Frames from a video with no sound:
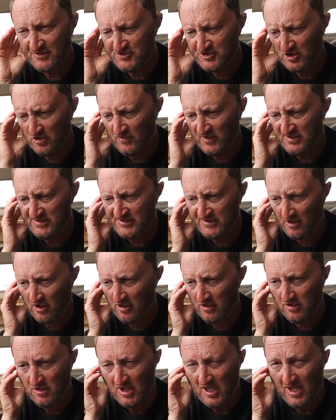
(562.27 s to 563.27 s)
2 weeks ago.
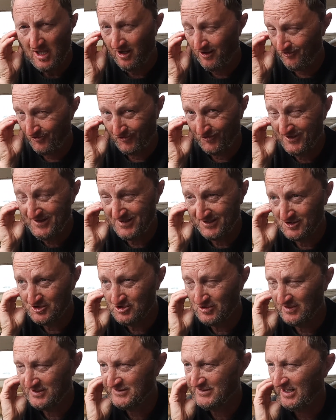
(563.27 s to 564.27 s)
I really
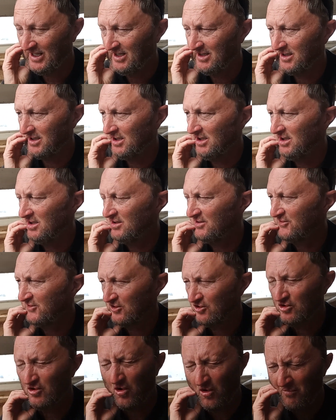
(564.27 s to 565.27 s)
enjoyed sailing it.
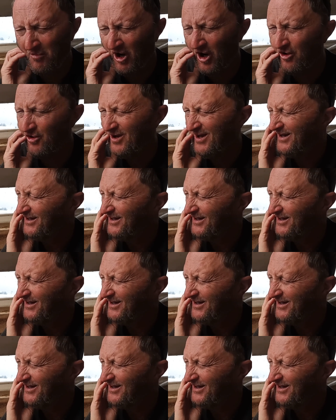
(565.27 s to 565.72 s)
It's a cool boat.